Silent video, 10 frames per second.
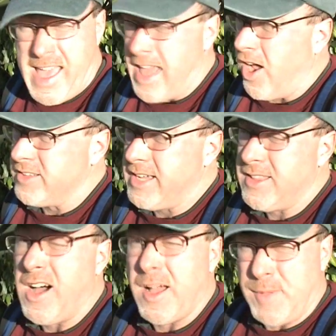and all
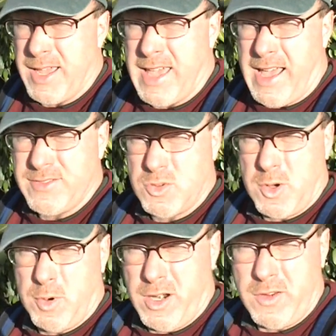day long my calves
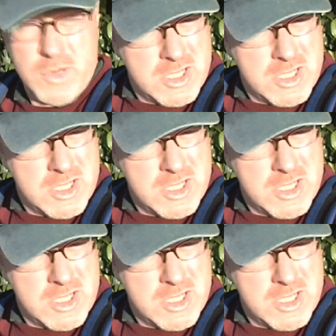were burning,